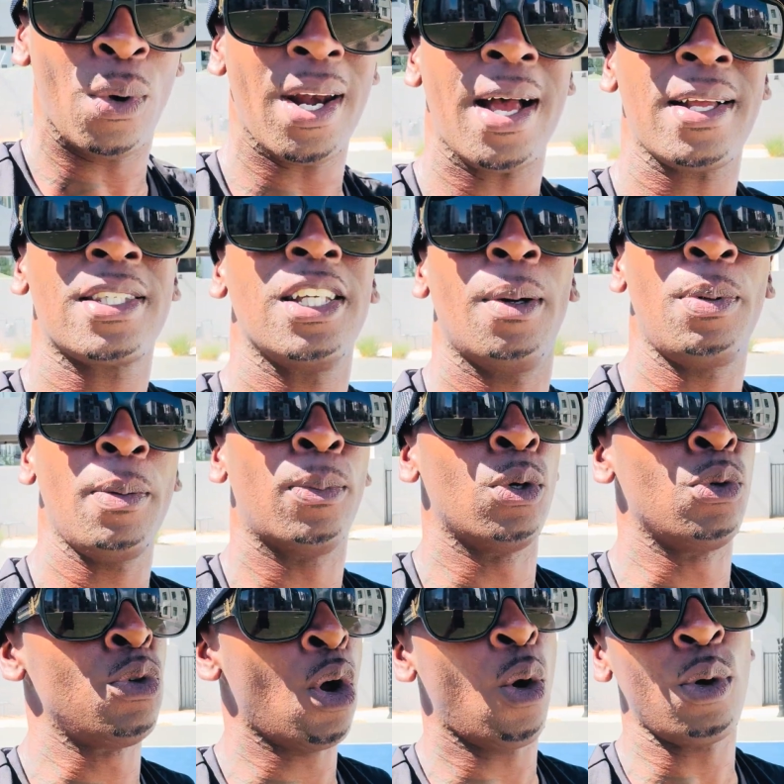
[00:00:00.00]
When I tell
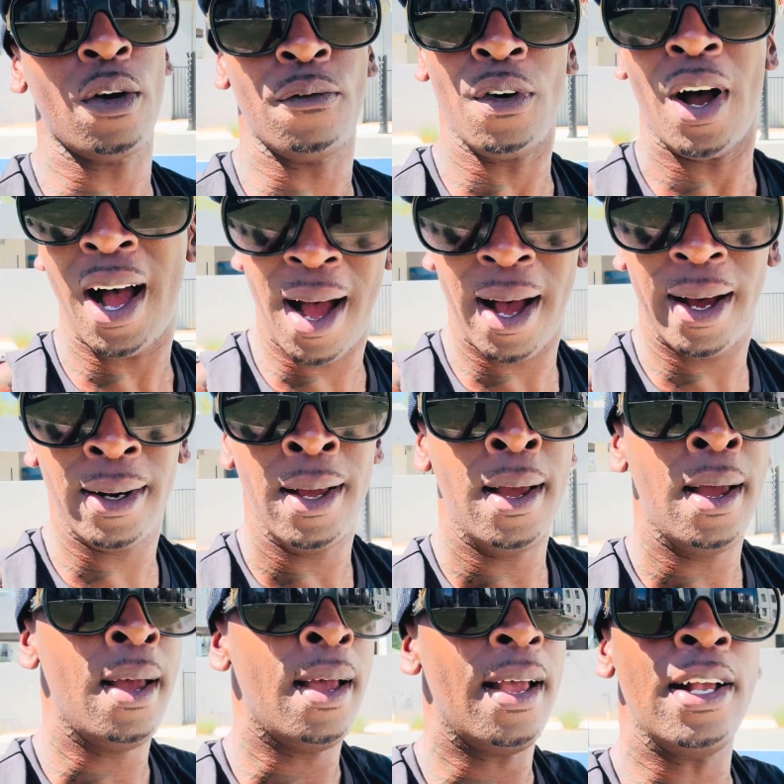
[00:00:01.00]
people no divide
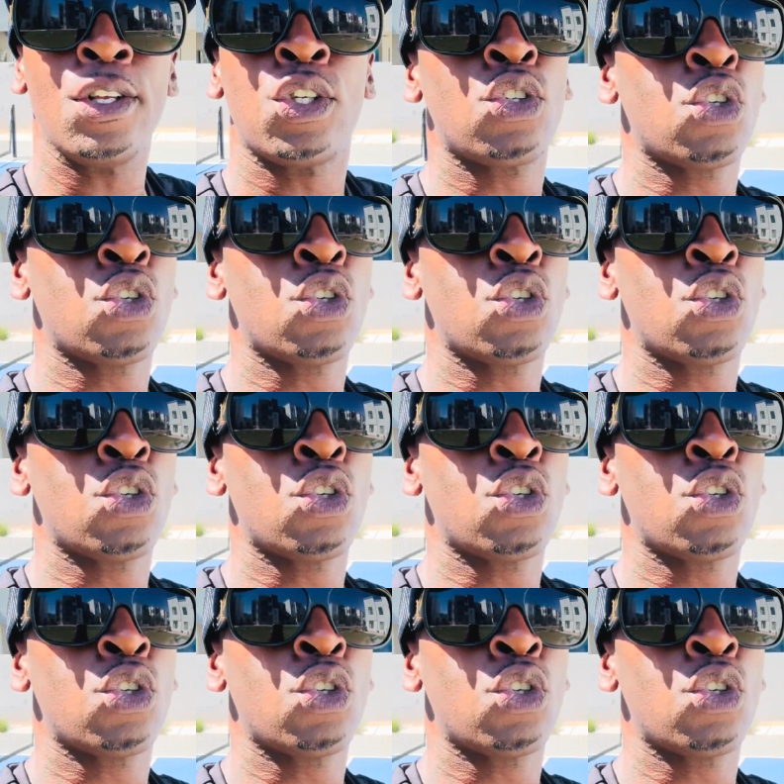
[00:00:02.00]
is